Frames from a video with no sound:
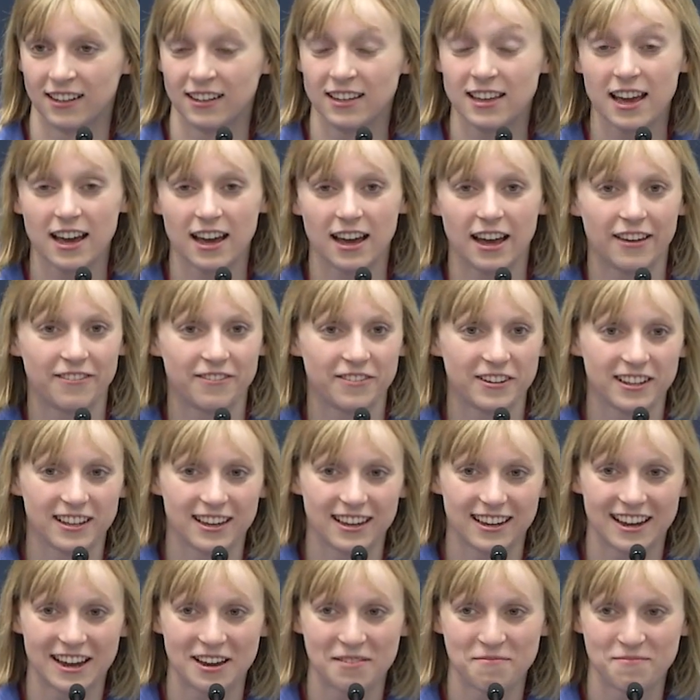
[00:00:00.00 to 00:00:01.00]
yeah, I feel
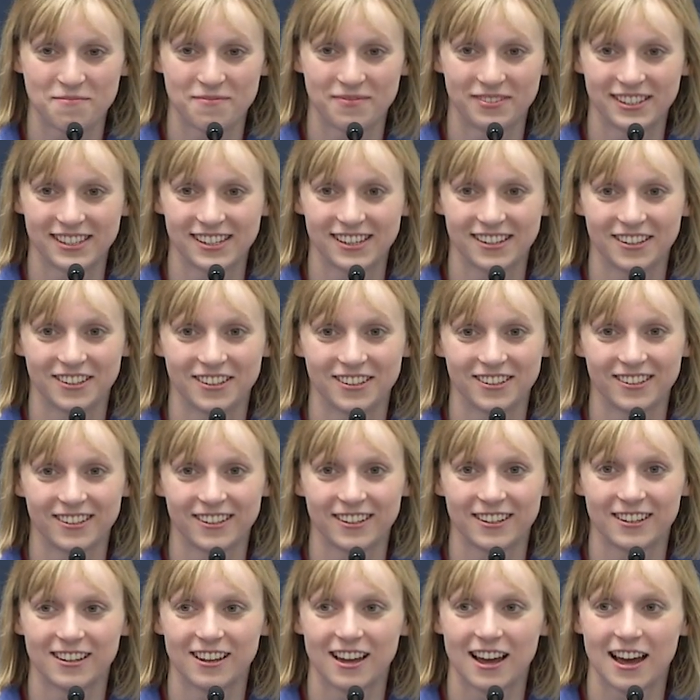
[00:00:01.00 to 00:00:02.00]
like I'm still
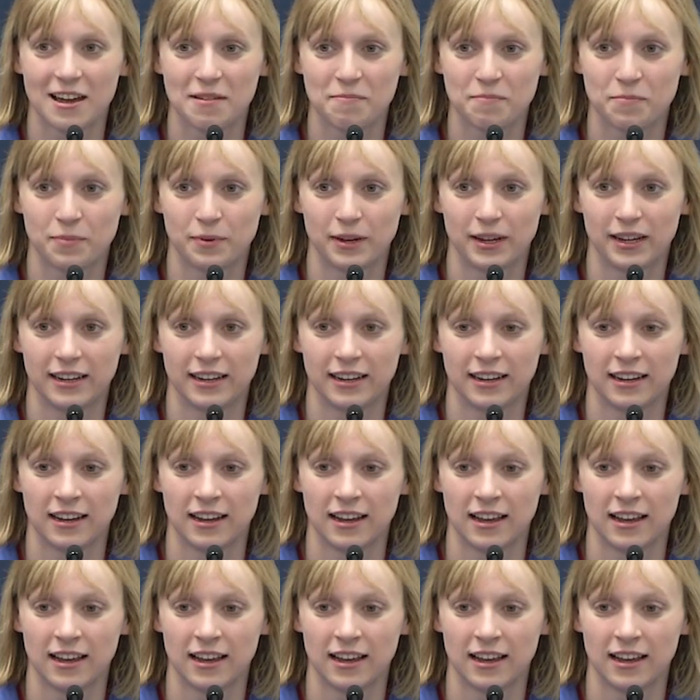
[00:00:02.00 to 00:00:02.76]
learning a lot, but